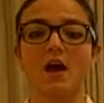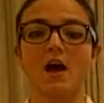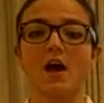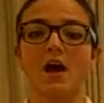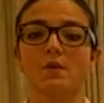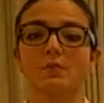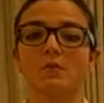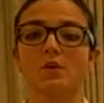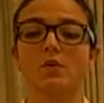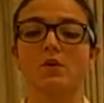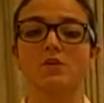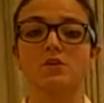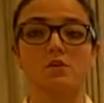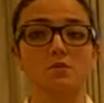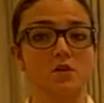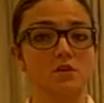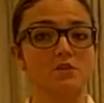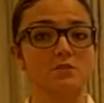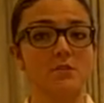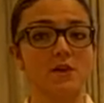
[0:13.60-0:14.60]
I'm going to
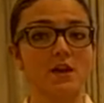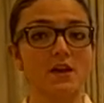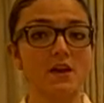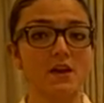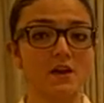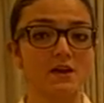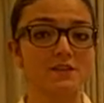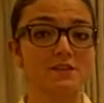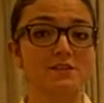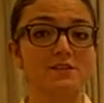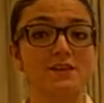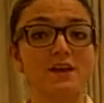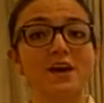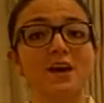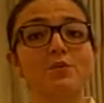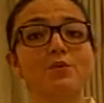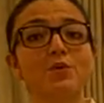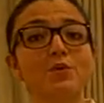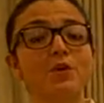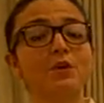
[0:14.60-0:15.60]
wash my hands.
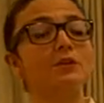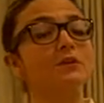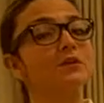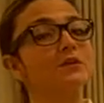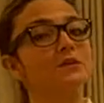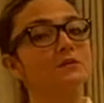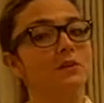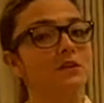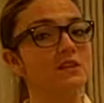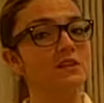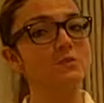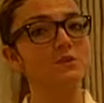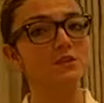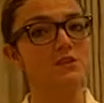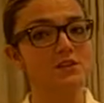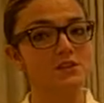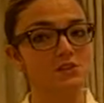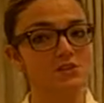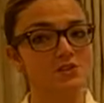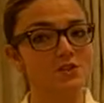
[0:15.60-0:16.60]
I'm going to explain the
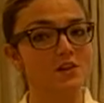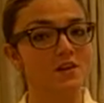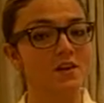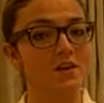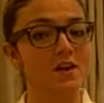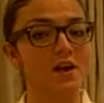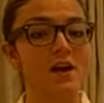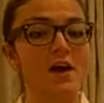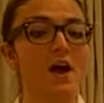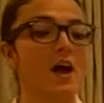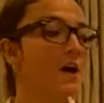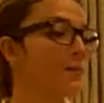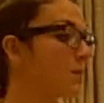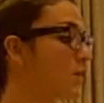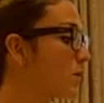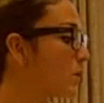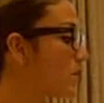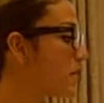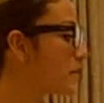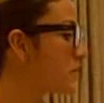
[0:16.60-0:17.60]
procedure. I'm
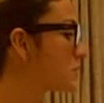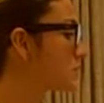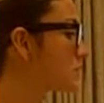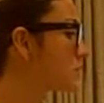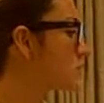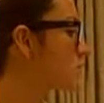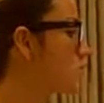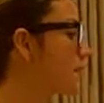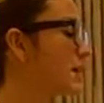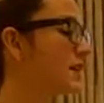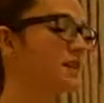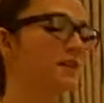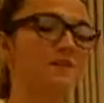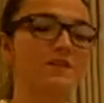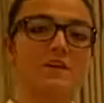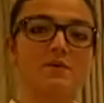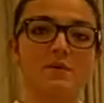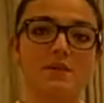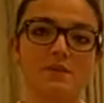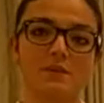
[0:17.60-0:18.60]
going to
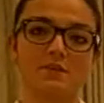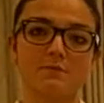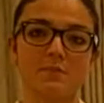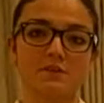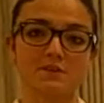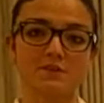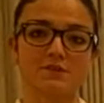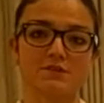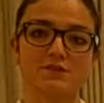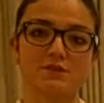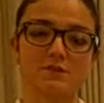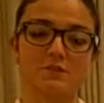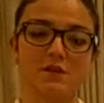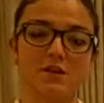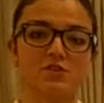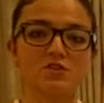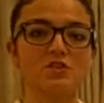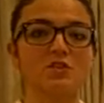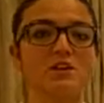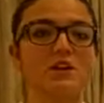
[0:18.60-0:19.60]
identify myself to the
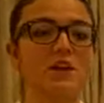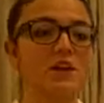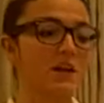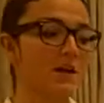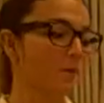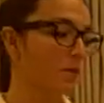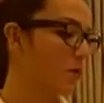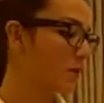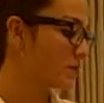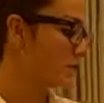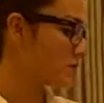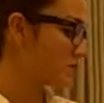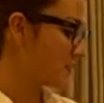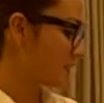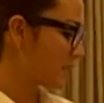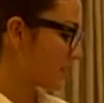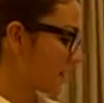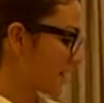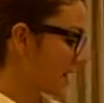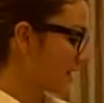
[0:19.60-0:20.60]
patient, and I'm going to check that I